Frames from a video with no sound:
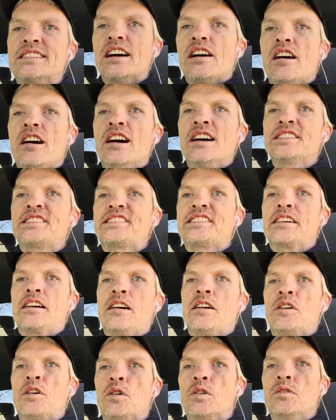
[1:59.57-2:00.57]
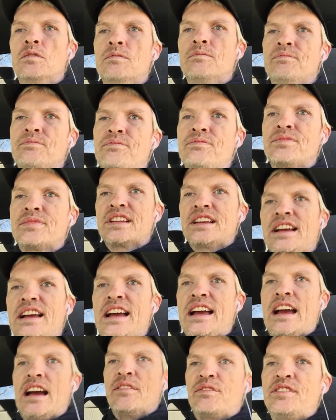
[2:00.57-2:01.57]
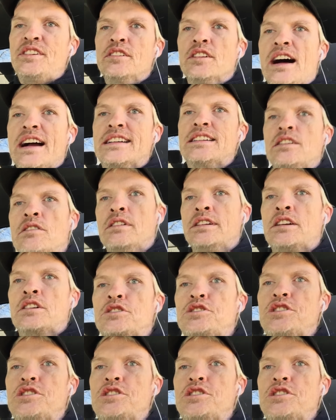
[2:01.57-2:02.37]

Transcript: also if you like doing your